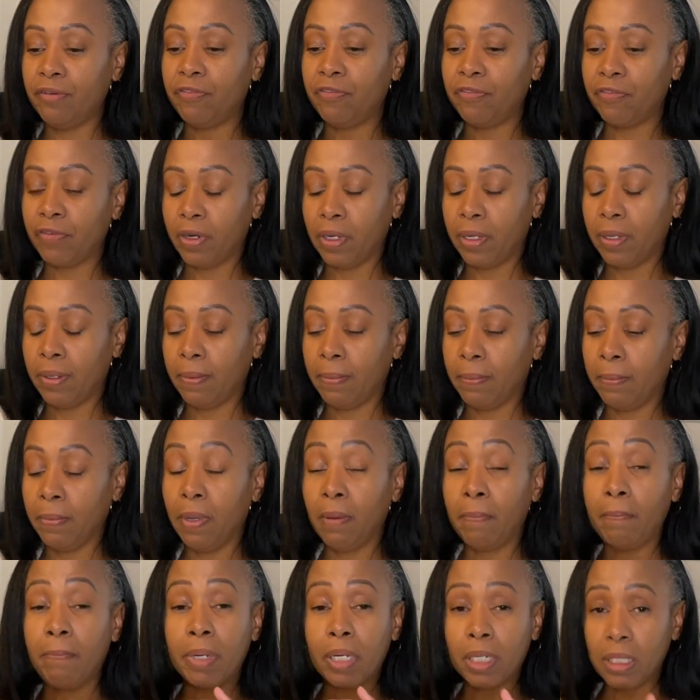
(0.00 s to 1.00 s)
from
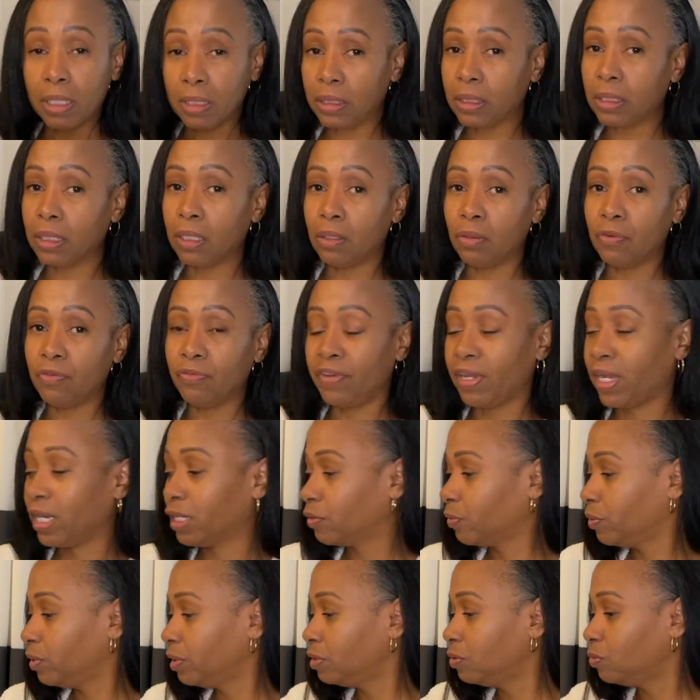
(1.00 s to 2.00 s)
burlington coat
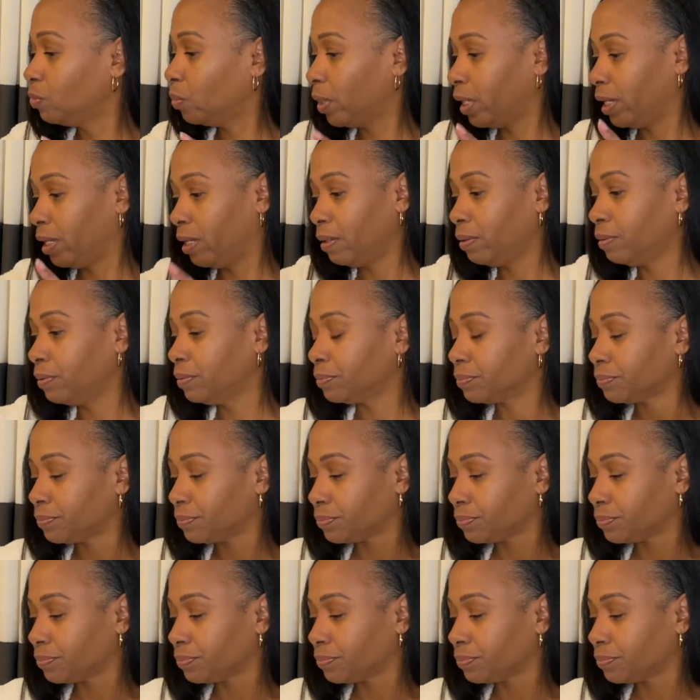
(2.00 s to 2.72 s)
factory as well